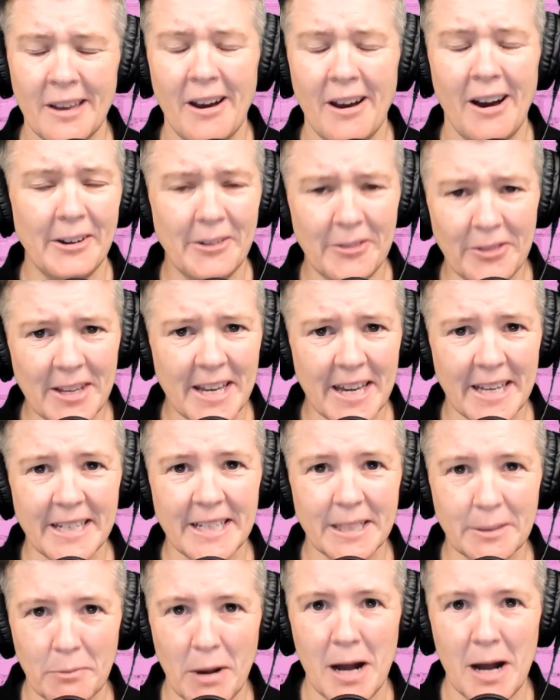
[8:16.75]
I don't think any
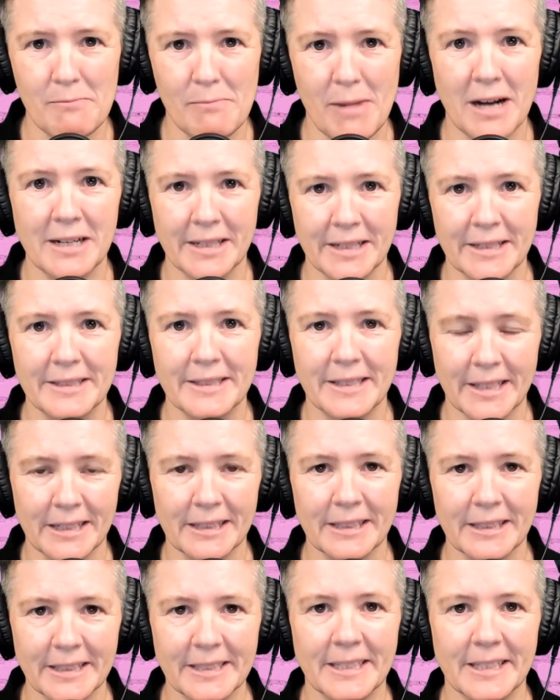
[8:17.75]
smart marketers that are
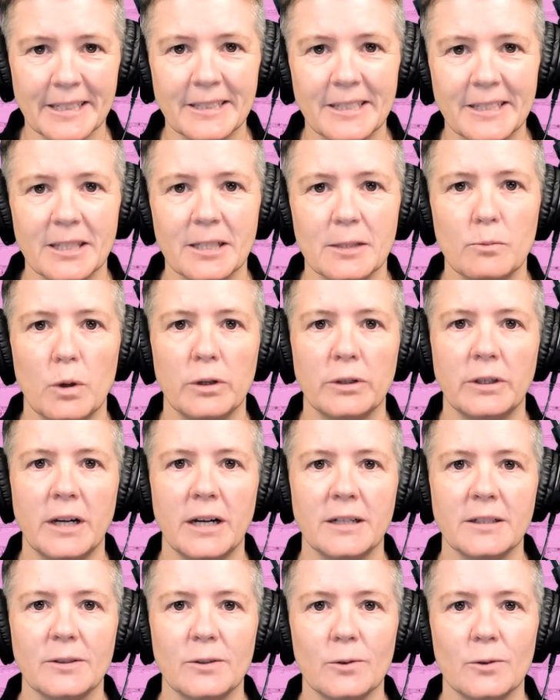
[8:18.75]
listening to this
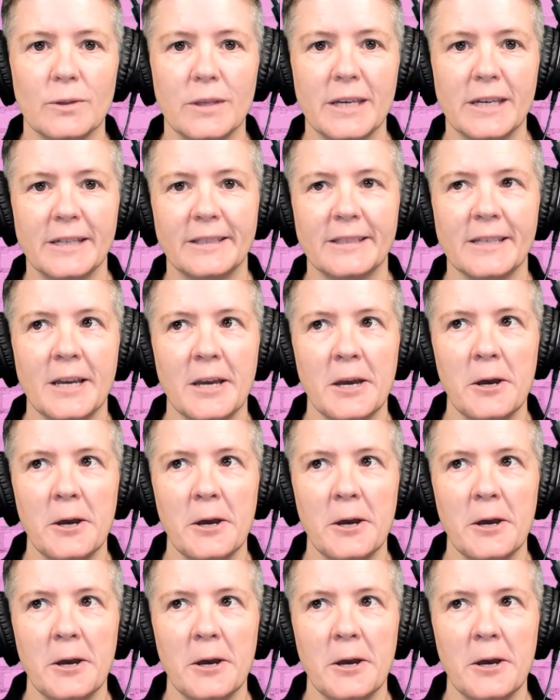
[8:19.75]
podcast do this,